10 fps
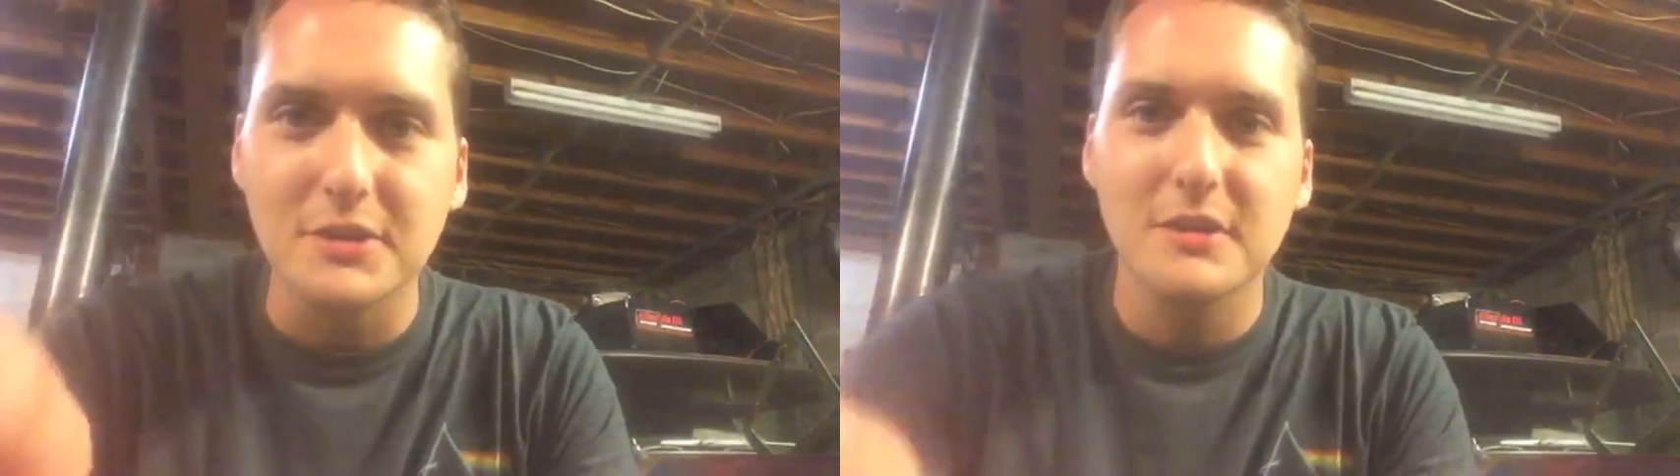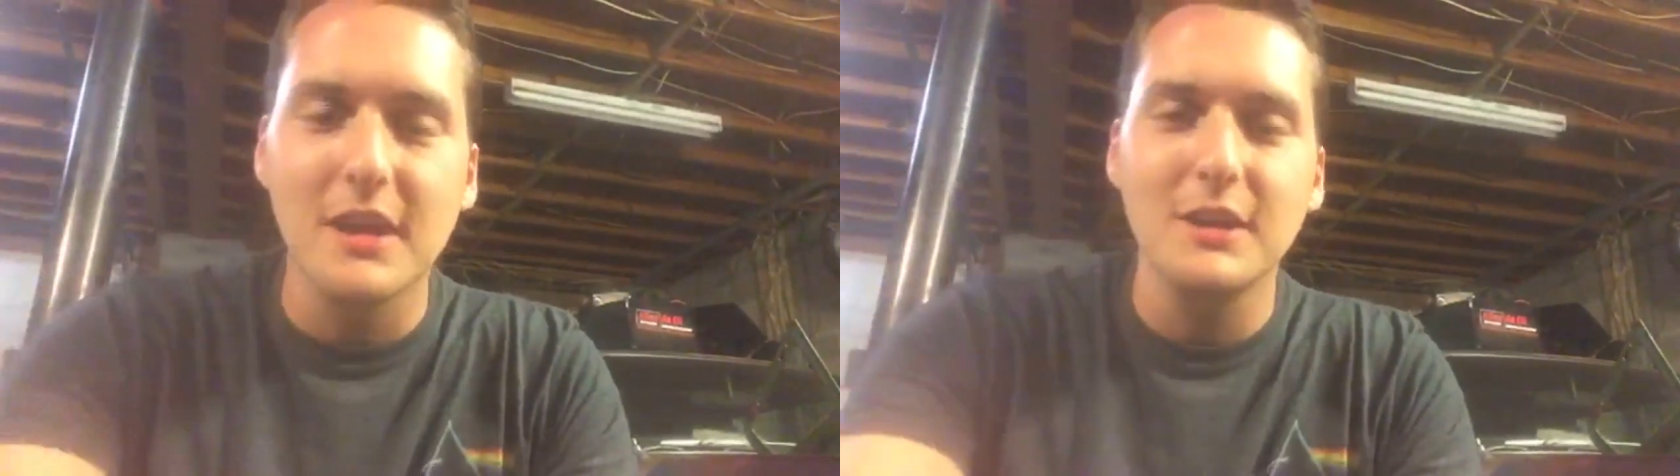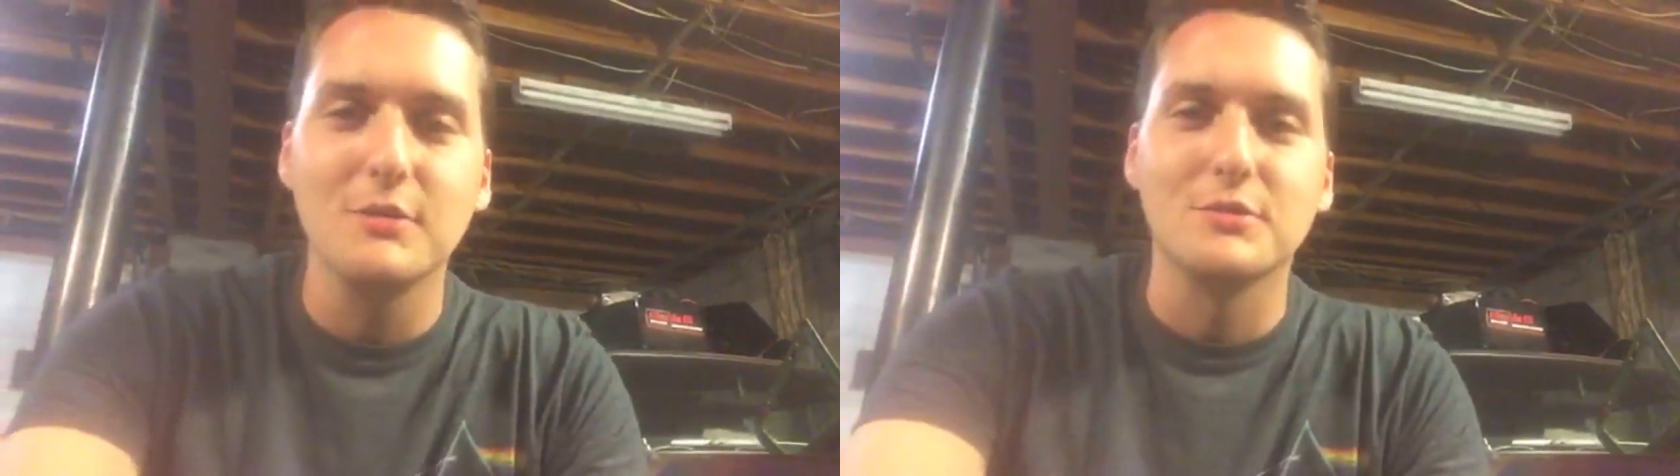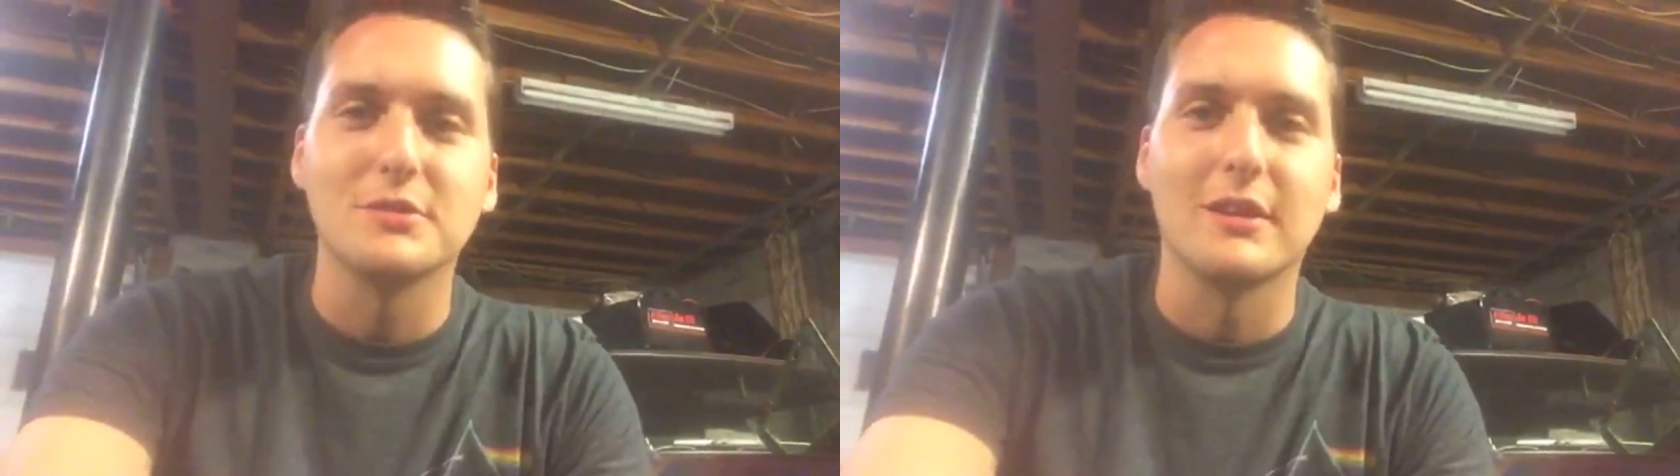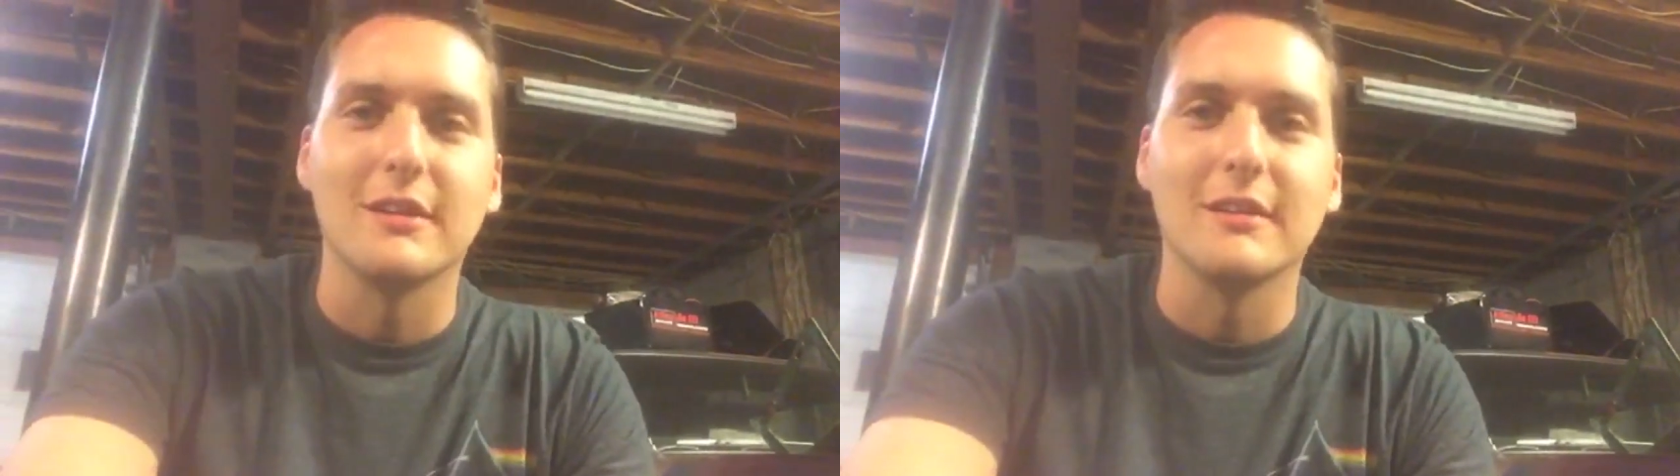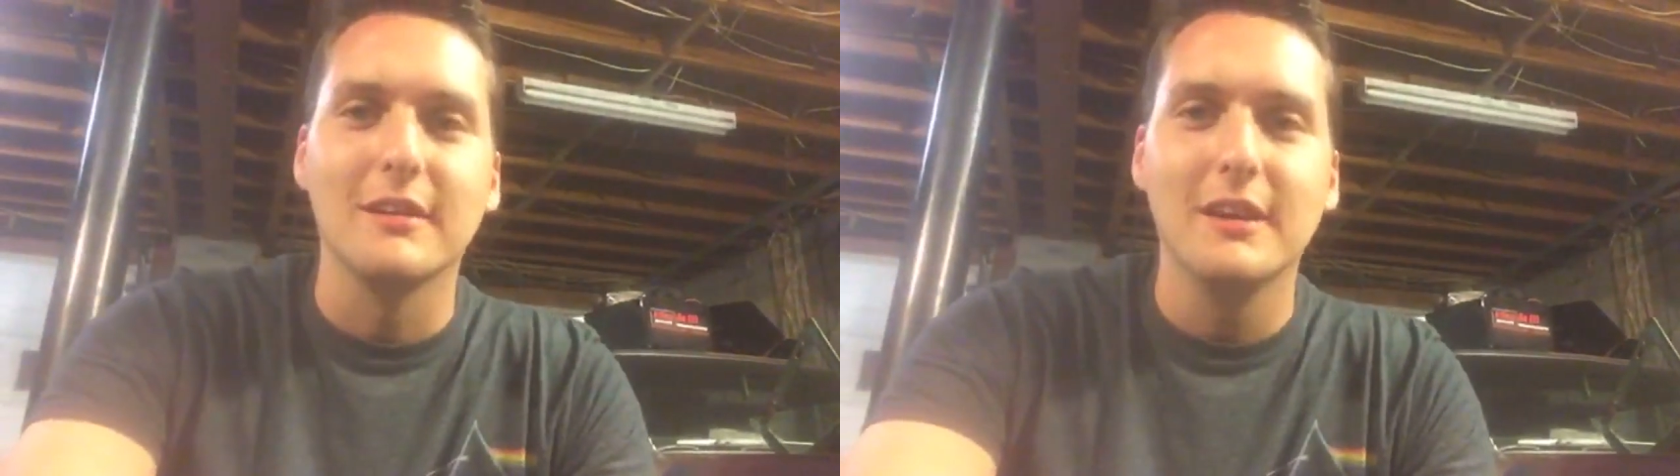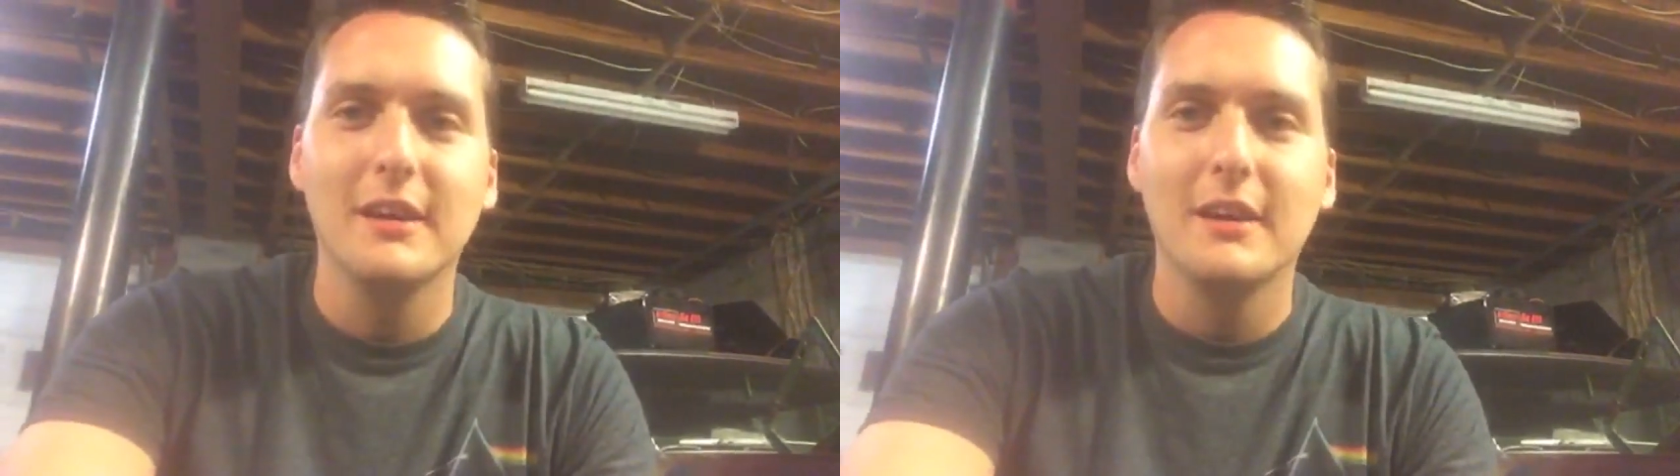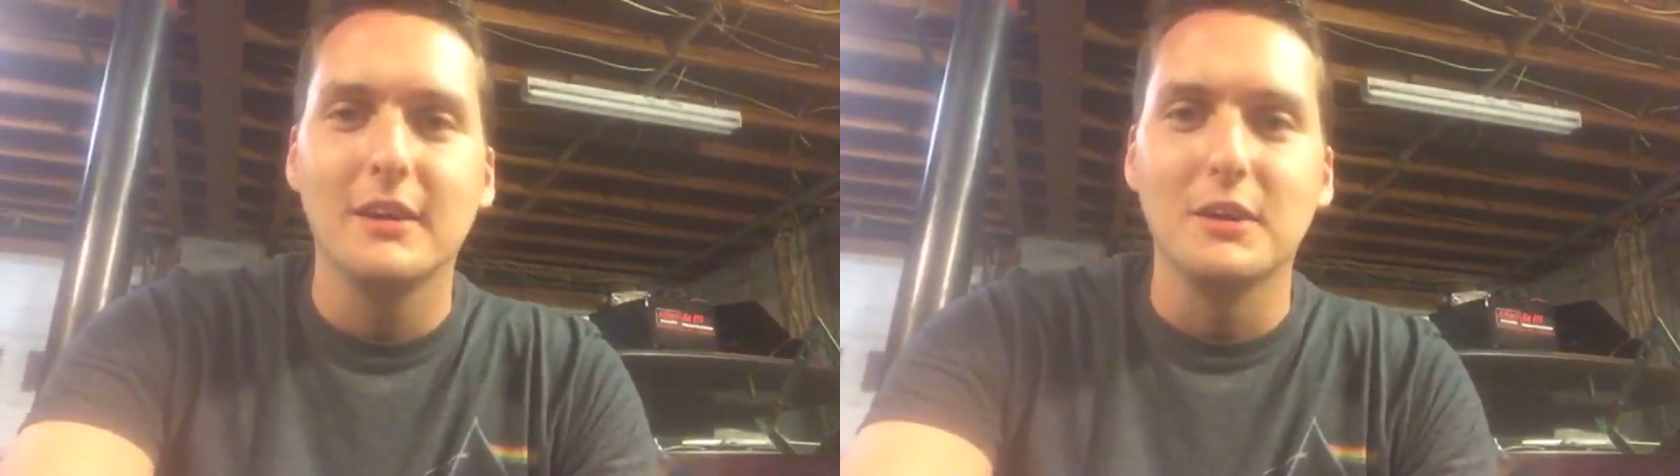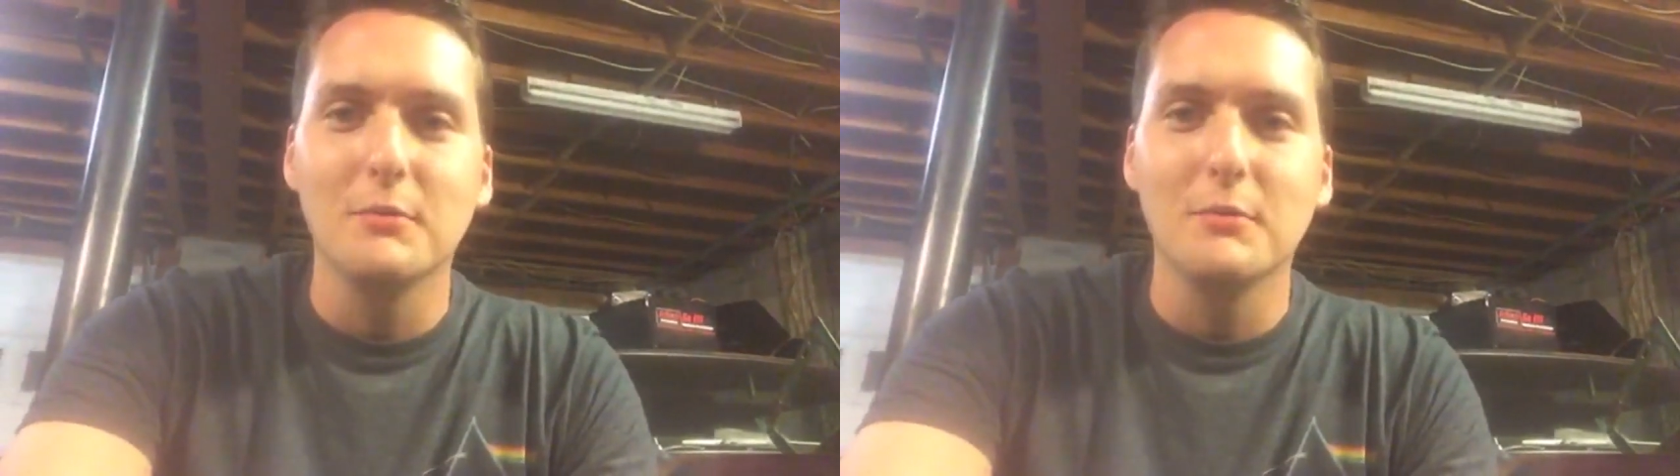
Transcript: Thank you, sir. You